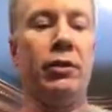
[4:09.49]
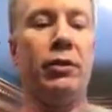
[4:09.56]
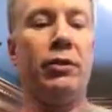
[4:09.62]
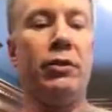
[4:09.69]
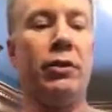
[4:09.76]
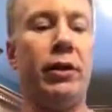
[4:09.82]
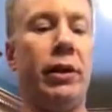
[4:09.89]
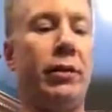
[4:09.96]

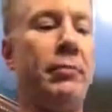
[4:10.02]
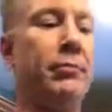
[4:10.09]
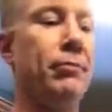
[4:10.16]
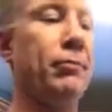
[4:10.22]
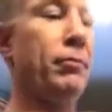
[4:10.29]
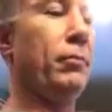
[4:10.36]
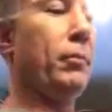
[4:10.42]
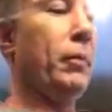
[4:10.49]
so they're
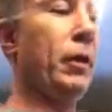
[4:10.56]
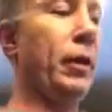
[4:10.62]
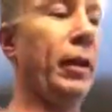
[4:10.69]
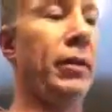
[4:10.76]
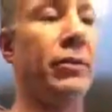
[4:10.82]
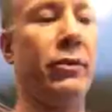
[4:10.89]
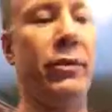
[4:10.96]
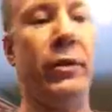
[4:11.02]

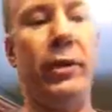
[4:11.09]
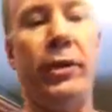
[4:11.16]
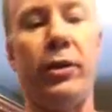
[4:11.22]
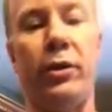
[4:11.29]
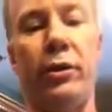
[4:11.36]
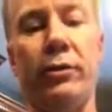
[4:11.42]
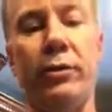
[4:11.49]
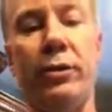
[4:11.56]
not
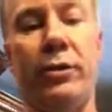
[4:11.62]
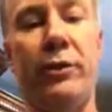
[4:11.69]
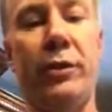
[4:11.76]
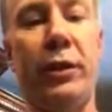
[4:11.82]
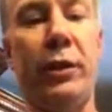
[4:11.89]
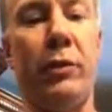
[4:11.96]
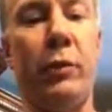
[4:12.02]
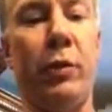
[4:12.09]
all just
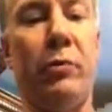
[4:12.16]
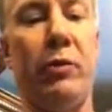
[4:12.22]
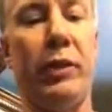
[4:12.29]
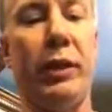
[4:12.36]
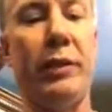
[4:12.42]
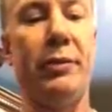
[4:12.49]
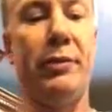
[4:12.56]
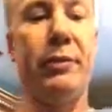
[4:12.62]
sitting in one
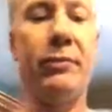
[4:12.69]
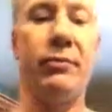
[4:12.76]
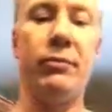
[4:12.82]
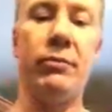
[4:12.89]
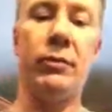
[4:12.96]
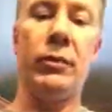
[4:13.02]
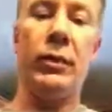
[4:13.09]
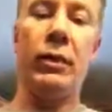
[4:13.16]
place,
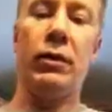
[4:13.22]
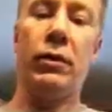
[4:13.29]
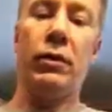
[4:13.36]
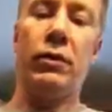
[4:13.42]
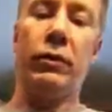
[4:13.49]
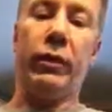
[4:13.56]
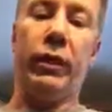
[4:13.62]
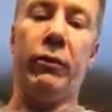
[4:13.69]

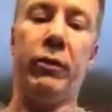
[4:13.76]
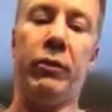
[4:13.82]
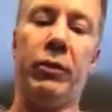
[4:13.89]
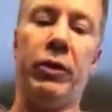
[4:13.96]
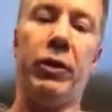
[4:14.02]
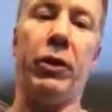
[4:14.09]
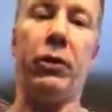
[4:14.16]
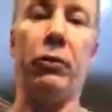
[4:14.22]
right? We
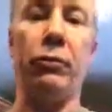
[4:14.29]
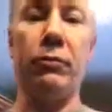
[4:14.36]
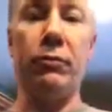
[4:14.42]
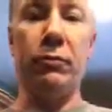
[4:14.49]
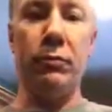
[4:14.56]
want to coat